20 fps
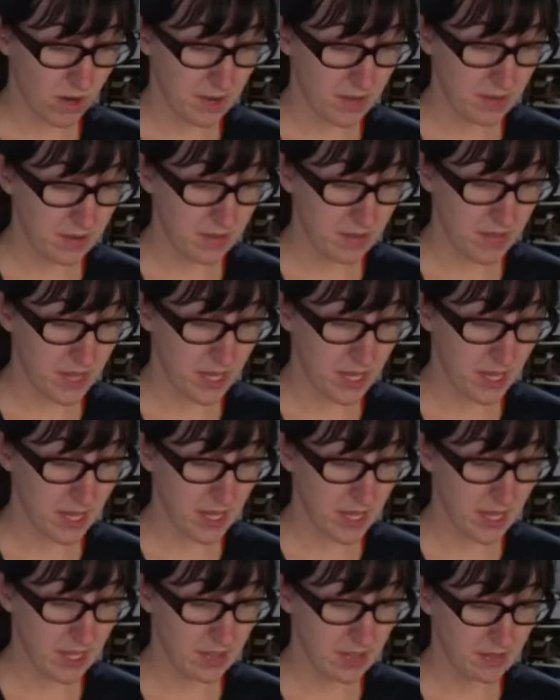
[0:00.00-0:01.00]
other thing
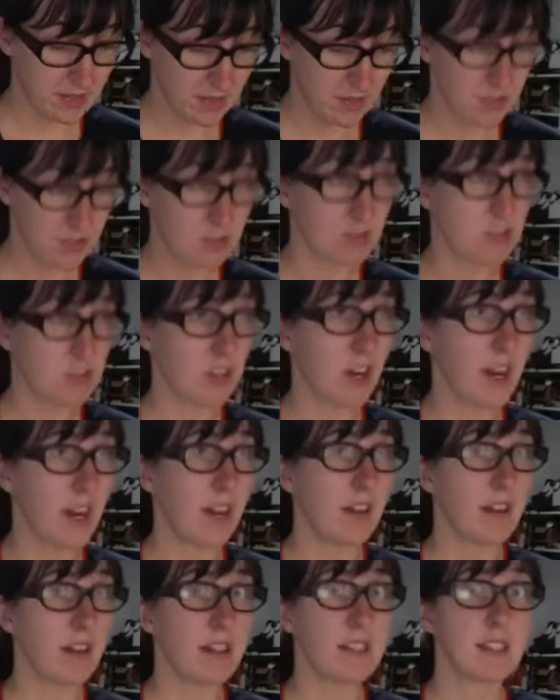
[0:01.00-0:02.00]
is there's a
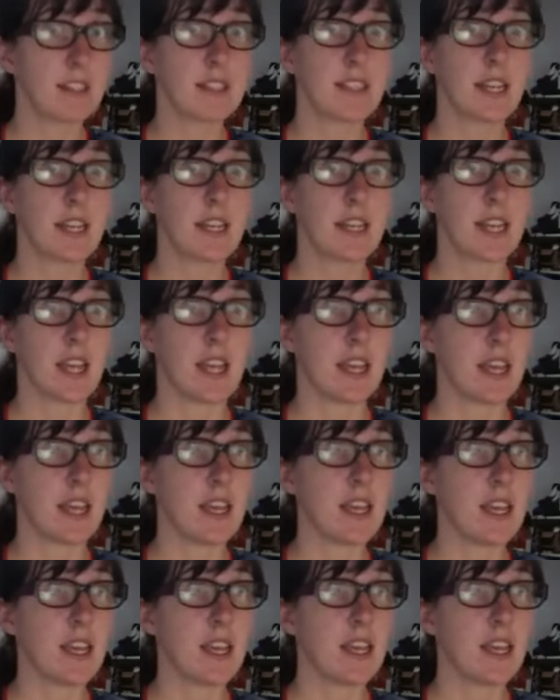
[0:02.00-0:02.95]
trial on Sunday.